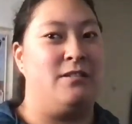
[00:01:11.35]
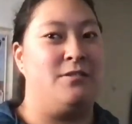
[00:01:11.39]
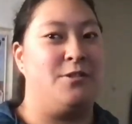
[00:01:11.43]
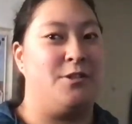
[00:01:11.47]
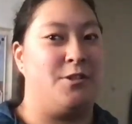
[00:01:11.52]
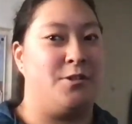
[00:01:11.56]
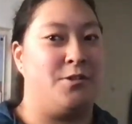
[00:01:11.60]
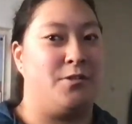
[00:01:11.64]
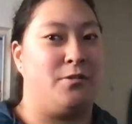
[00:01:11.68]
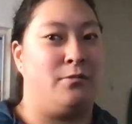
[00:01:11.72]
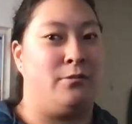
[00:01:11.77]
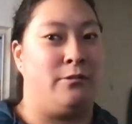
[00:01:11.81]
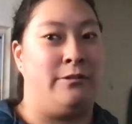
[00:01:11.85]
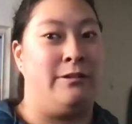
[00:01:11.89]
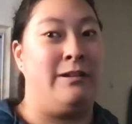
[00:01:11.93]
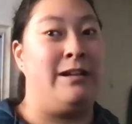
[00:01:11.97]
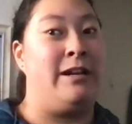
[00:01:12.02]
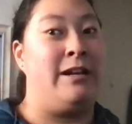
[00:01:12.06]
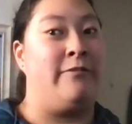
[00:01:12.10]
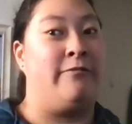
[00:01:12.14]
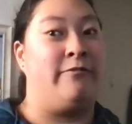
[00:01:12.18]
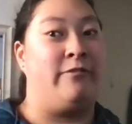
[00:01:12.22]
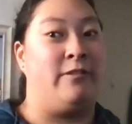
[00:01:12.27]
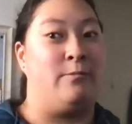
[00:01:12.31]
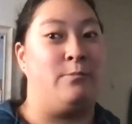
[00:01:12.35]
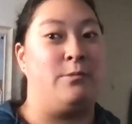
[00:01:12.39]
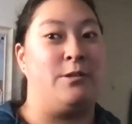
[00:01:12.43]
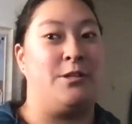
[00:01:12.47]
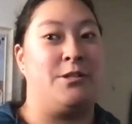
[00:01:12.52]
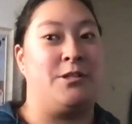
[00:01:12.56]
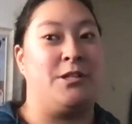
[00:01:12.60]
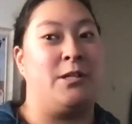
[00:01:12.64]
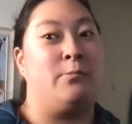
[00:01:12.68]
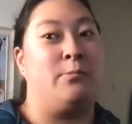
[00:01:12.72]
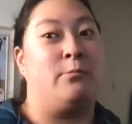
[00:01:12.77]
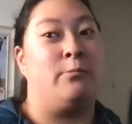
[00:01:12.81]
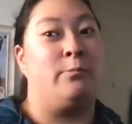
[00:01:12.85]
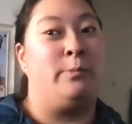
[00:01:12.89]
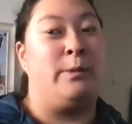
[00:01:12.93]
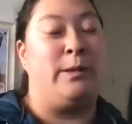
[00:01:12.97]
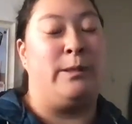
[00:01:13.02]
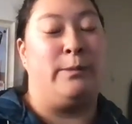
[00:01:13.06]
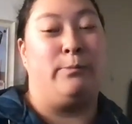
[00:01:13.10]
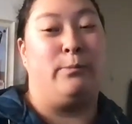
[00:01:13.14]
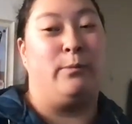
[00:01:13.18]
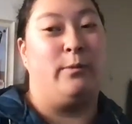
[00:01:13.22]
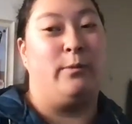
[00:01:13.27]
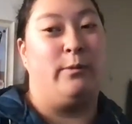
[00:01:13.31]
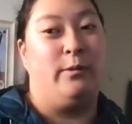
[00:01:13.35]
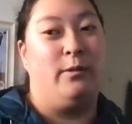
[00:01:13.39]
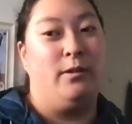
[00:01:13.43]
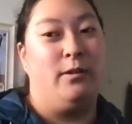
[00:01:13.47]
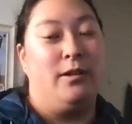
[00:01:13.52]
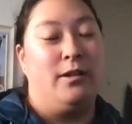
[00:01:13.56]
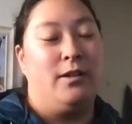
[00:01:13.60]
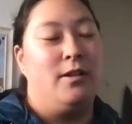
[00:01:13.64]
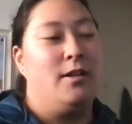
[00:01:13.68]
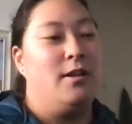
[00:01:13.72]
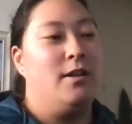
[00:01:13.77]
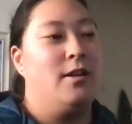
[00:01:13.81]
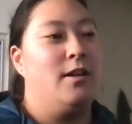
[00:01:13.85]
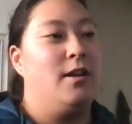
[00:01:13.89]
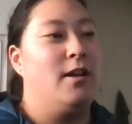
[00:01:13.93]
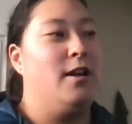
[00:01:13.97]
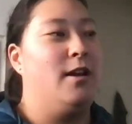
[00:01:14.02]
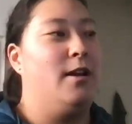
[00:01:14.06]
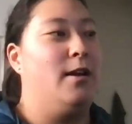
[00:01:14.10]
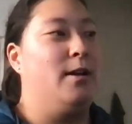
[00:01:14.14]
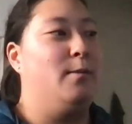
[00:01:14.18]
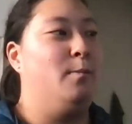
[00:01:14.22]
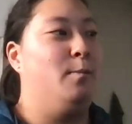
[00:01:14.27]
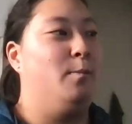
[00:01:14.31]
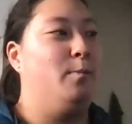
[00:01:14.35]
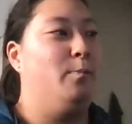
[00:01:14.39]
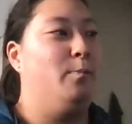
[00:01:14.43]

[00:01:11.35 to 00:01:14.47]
just learning from disabled people. Um,